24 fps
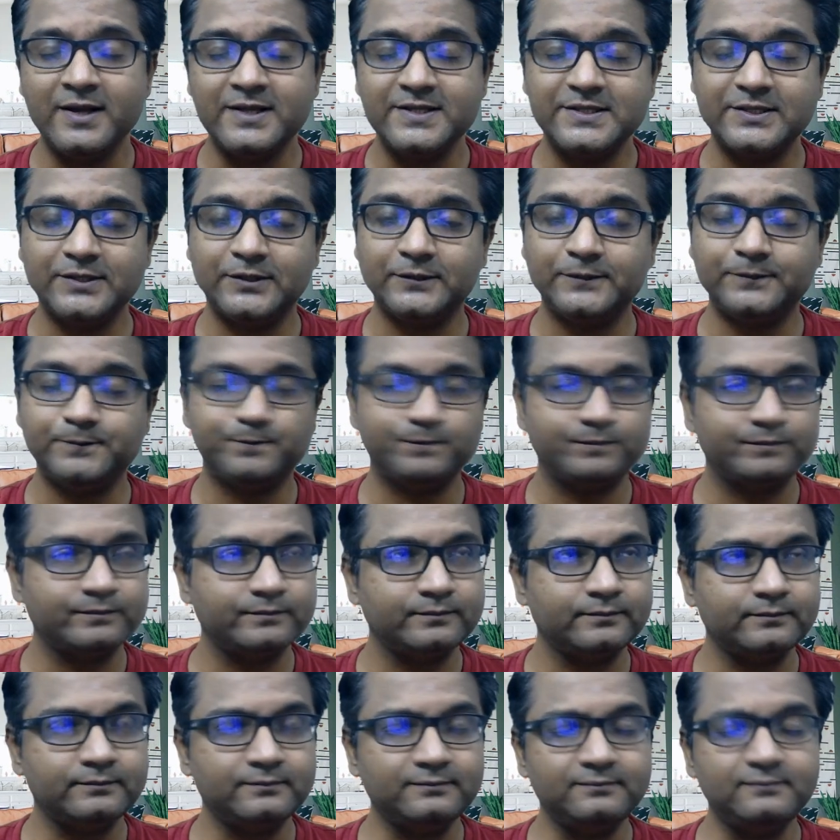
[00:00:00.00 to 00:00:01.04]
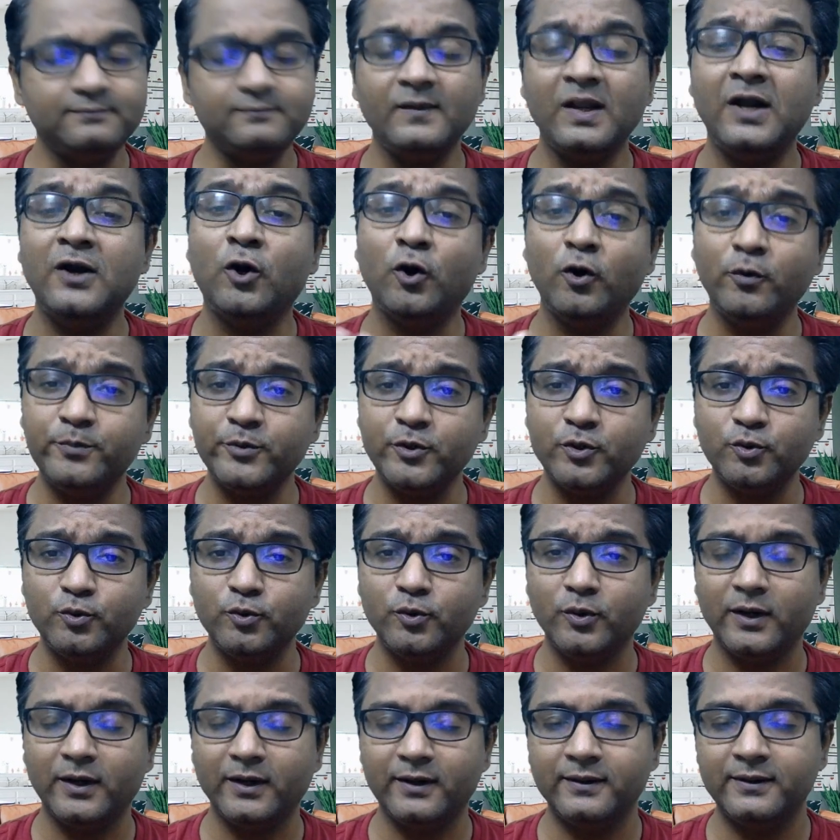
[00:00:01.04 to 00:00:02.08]
So hope
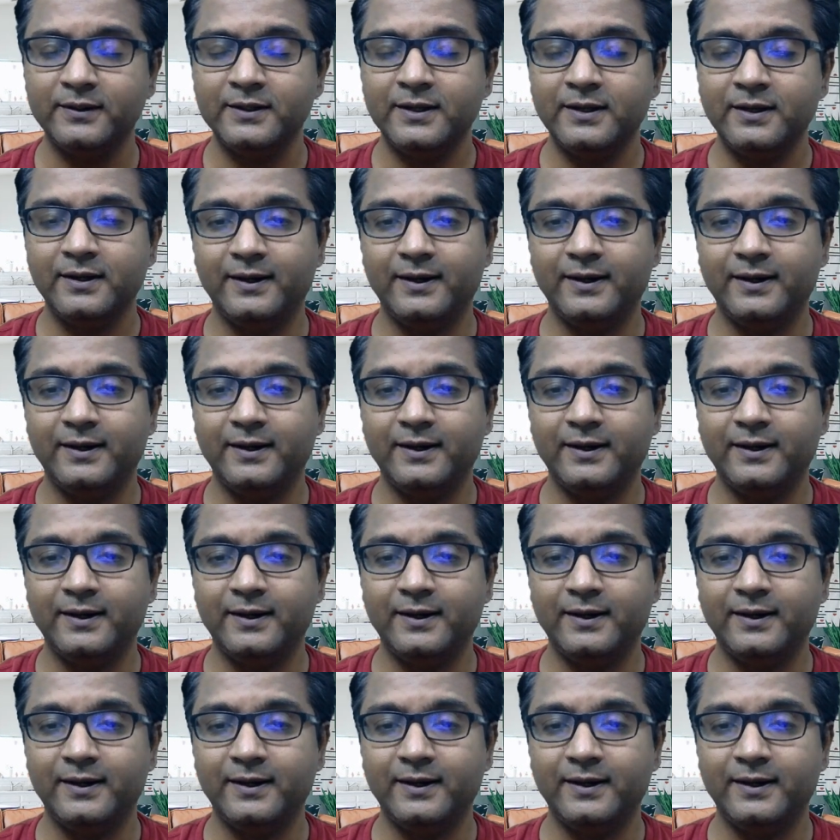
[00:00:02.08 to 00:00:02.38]
you